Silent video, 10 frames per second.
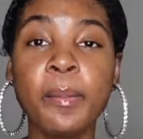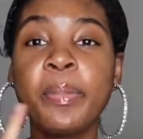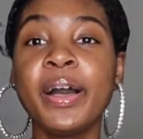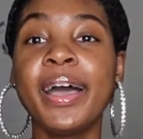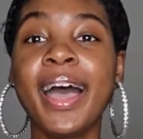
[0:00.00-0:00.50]

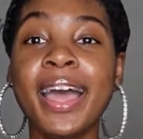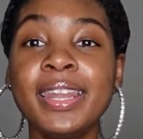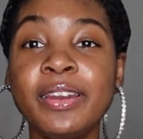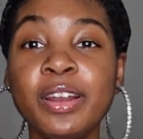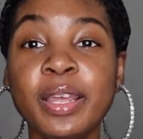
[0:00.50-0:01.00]
but I
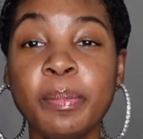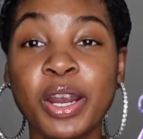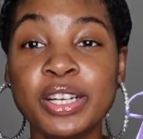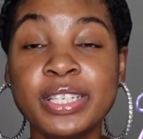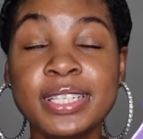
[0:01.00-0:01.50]
literally
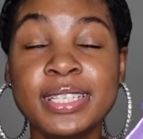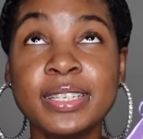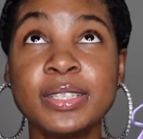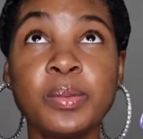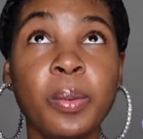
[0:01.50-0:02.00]
purchased
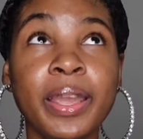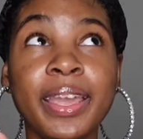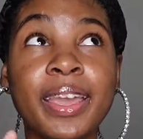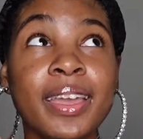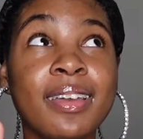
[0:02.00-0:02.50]
this
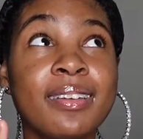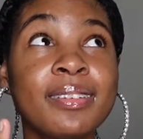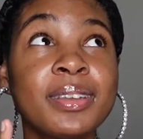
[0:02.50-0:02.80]
wig